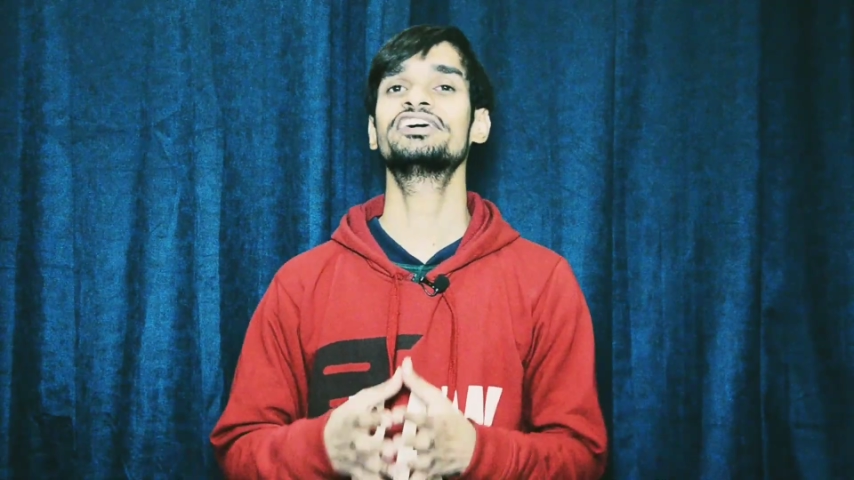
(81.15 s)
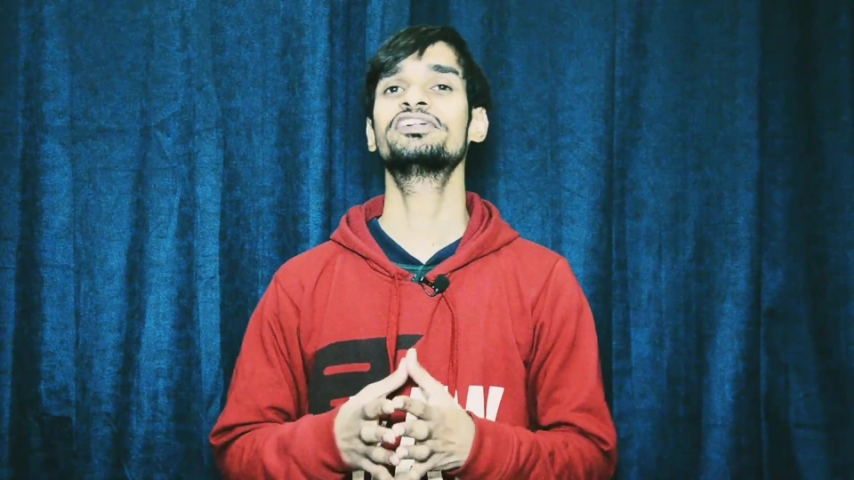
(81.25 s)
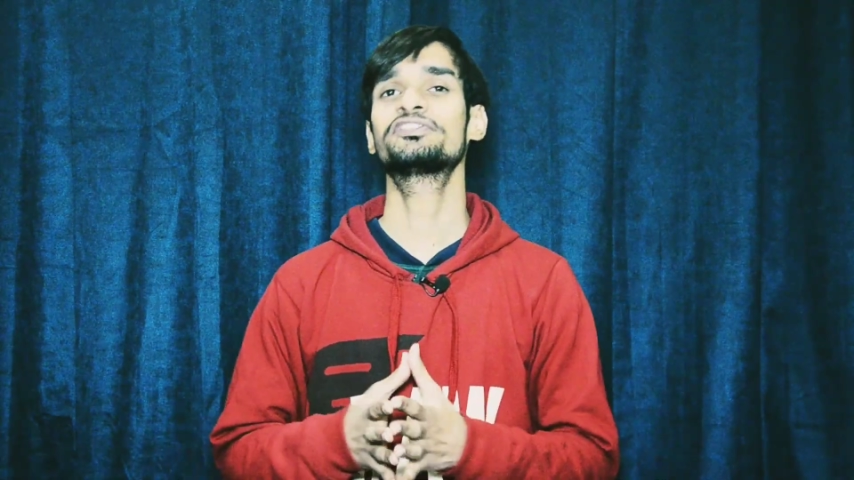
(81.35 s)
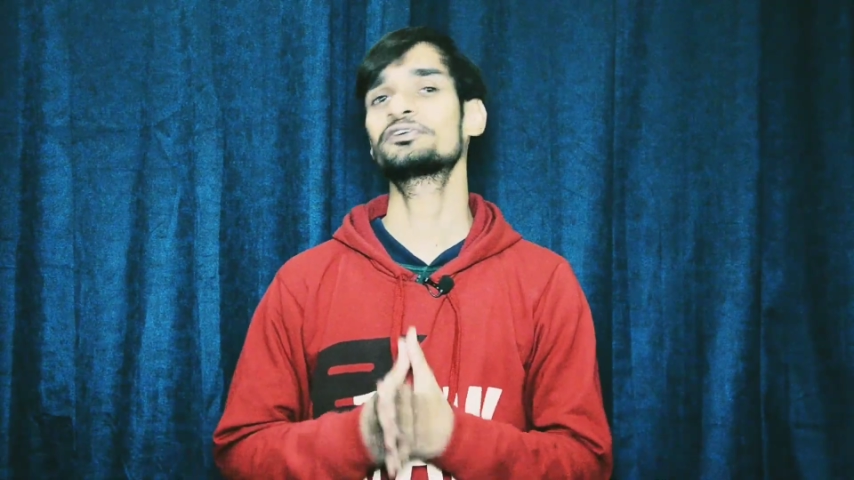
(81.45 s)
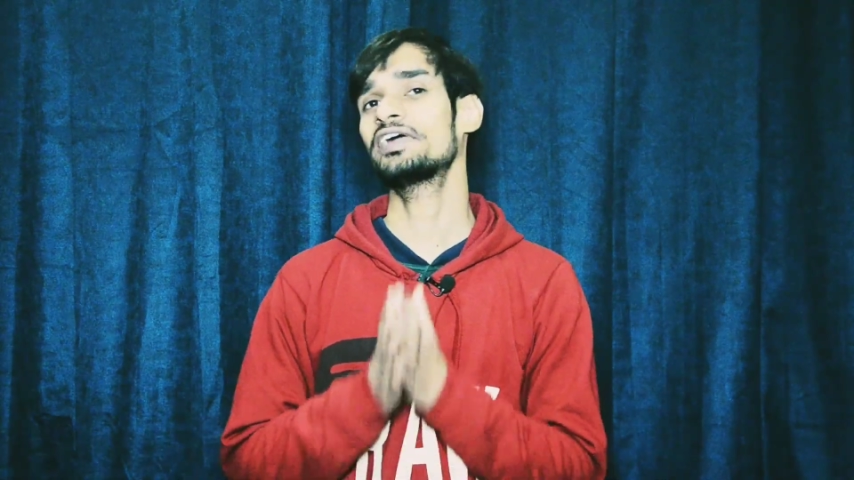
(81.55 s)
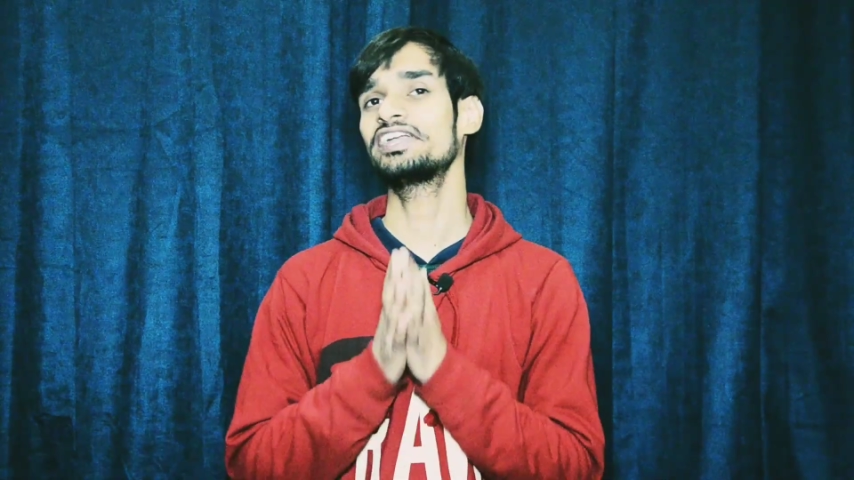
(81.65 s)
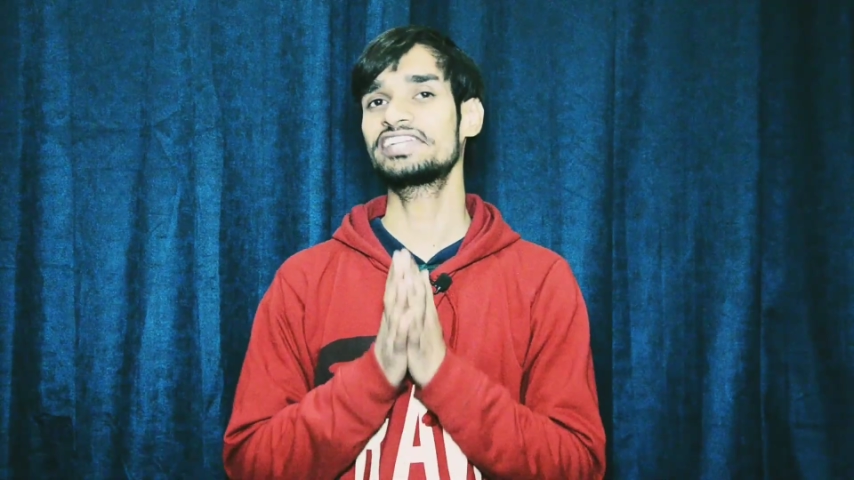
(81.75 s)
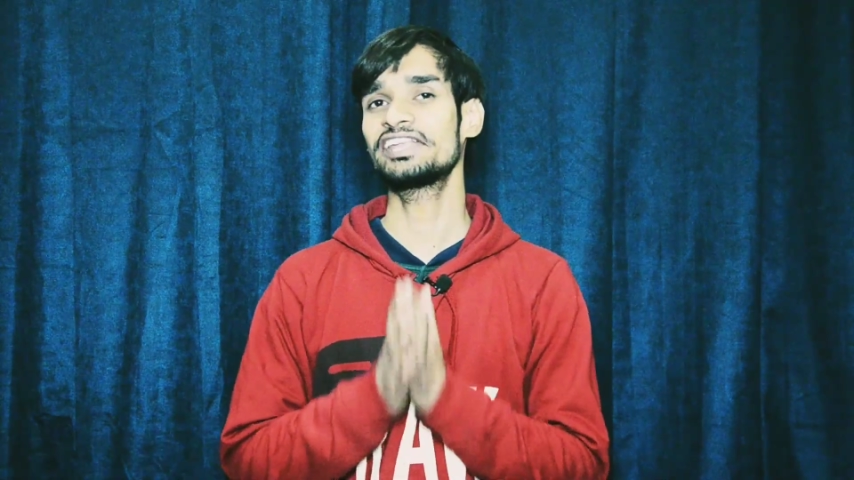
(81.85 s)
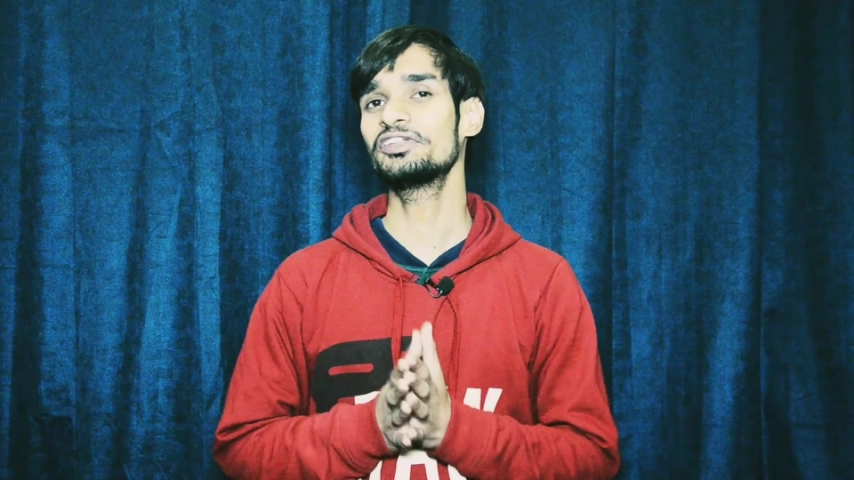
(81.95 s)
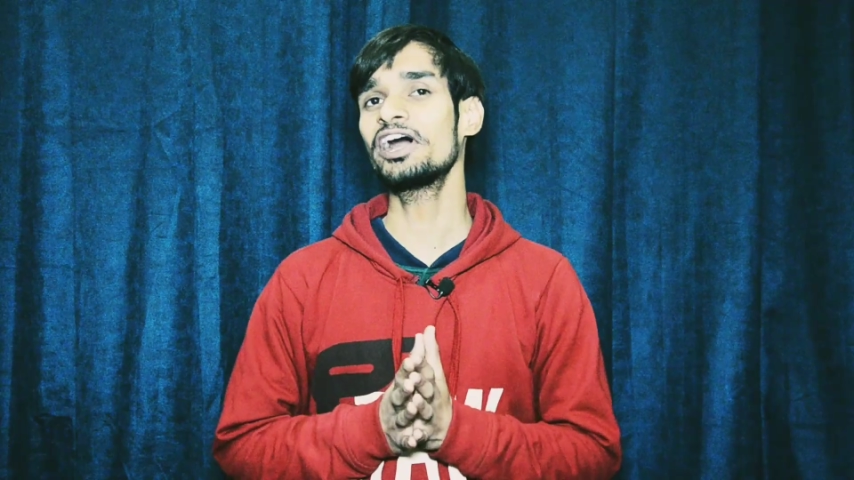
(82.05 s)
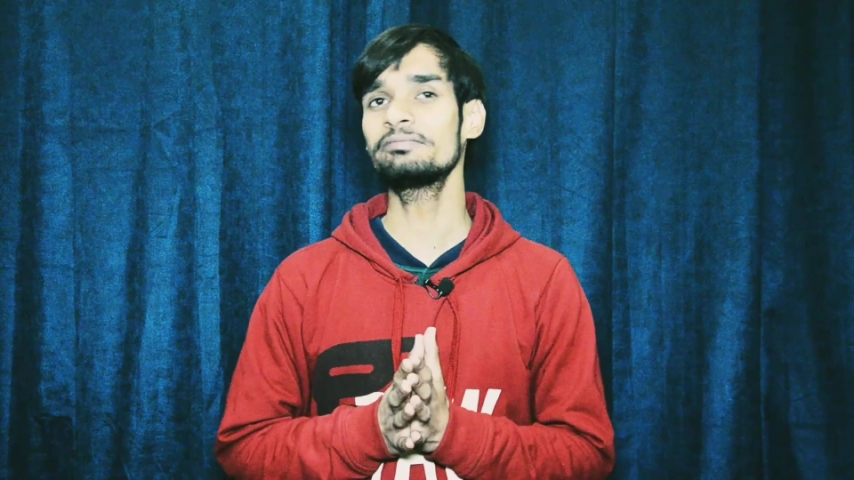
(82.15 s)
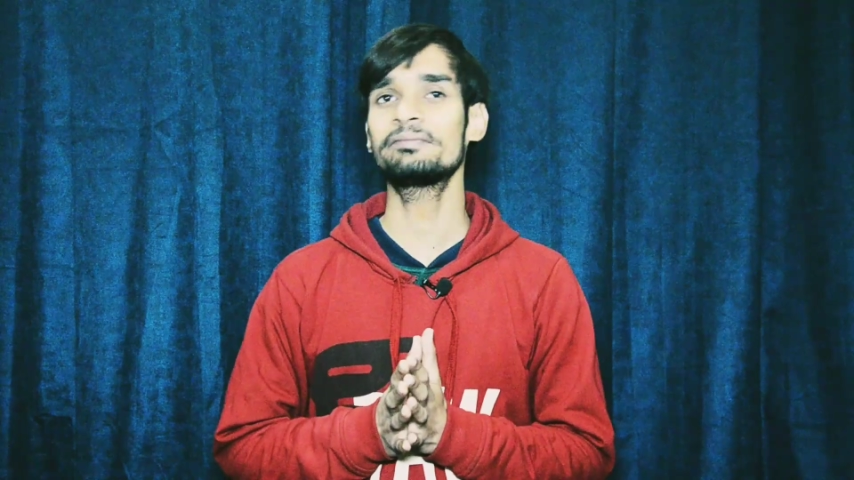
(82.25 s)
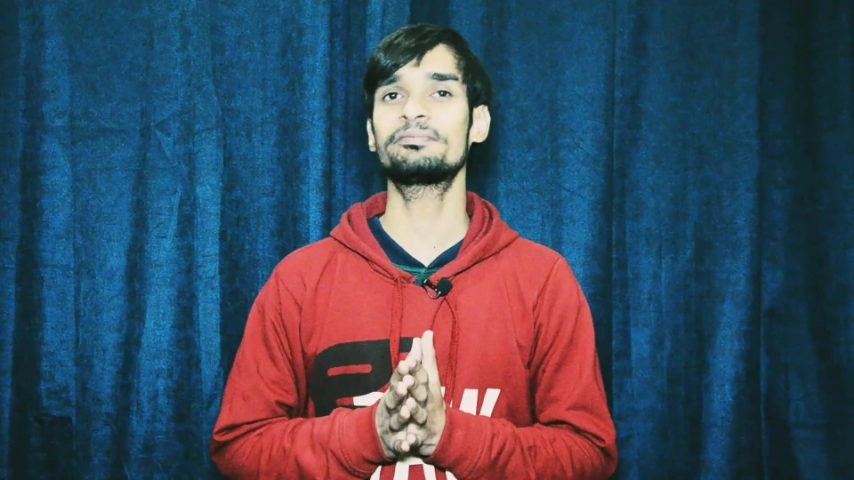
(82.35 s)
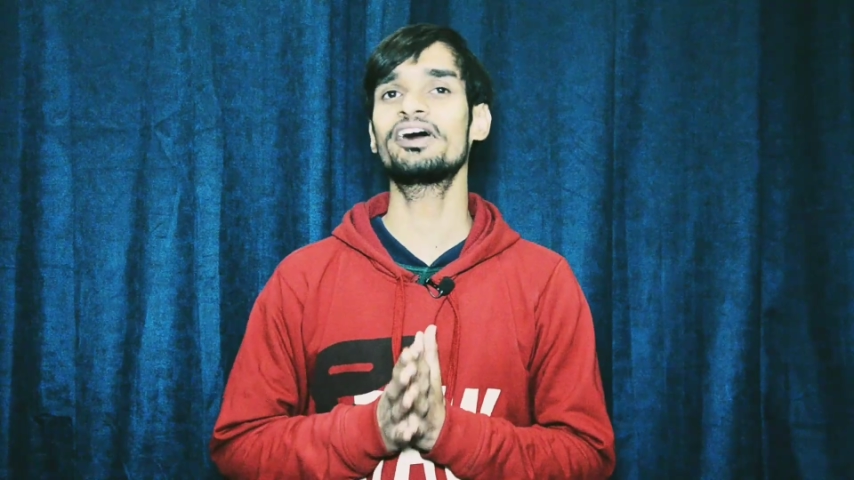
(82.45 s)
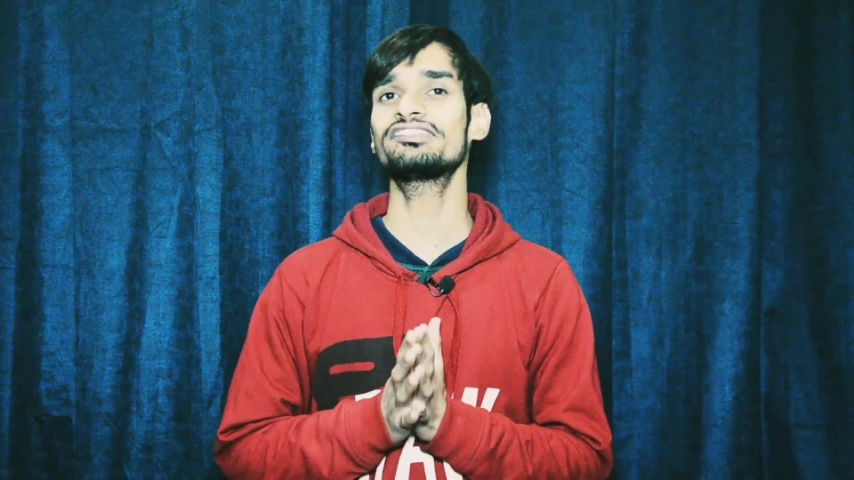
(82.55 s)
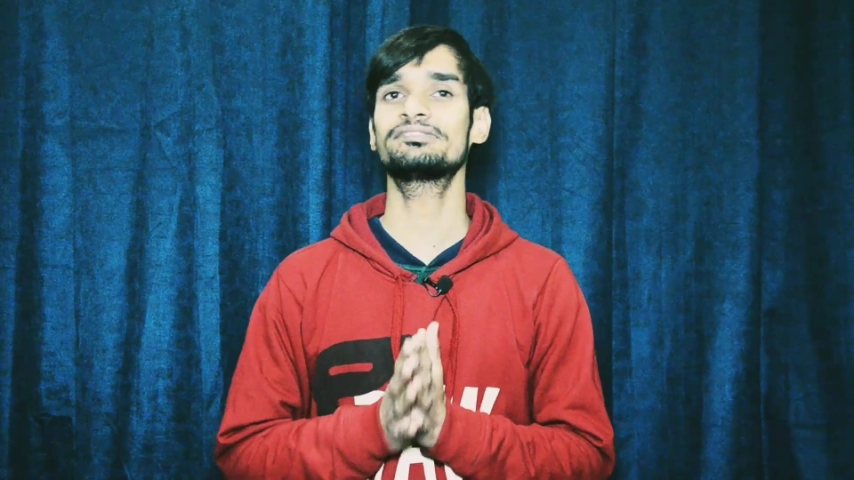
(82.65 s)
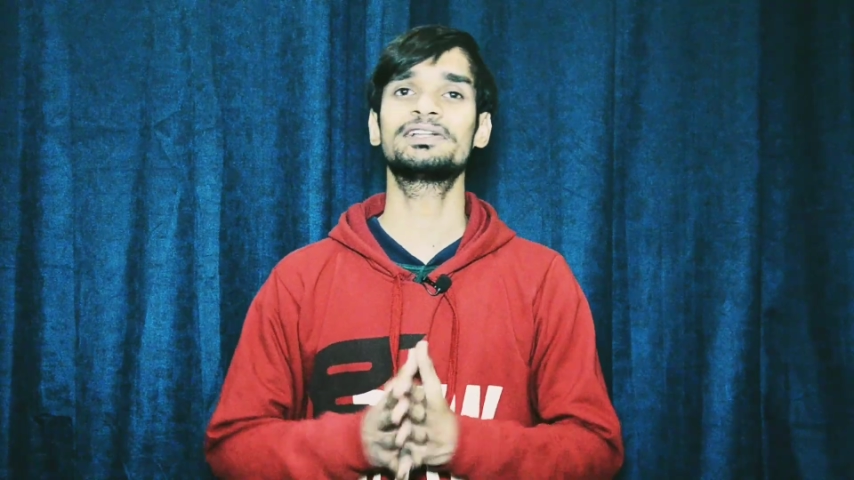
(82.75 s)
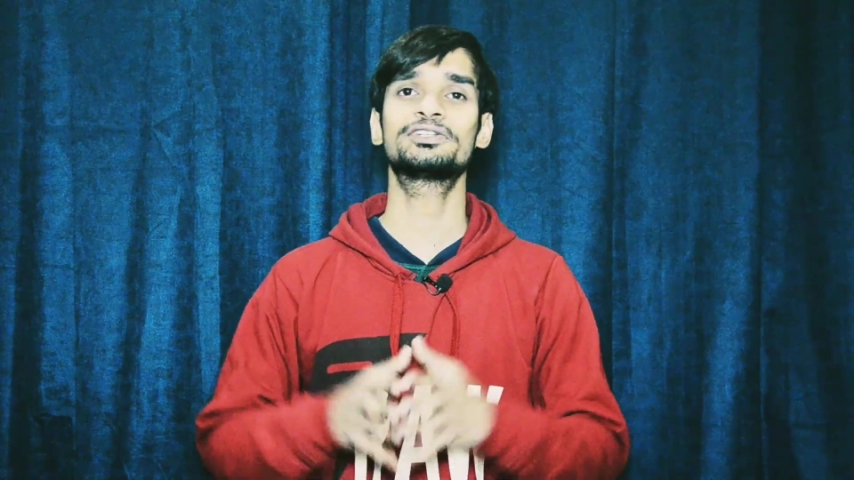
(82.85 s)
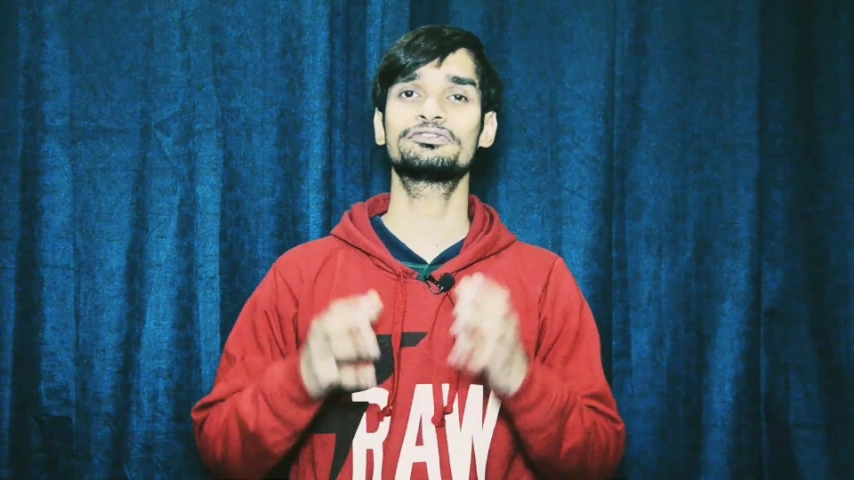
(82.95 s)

So it cannot be possible